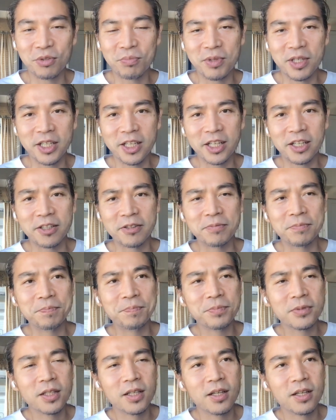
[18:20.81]
become,
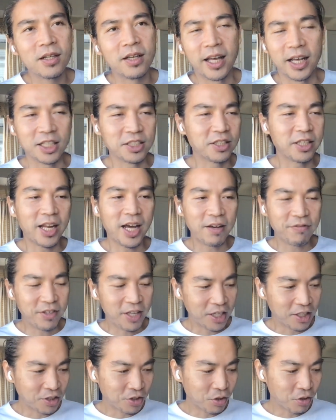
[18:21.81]
I guess life
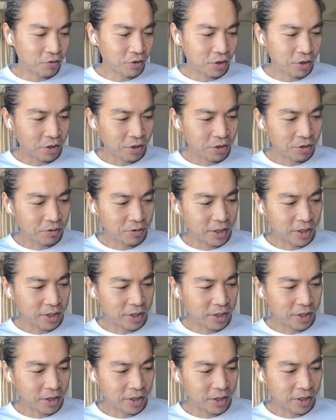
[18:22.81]
takes over.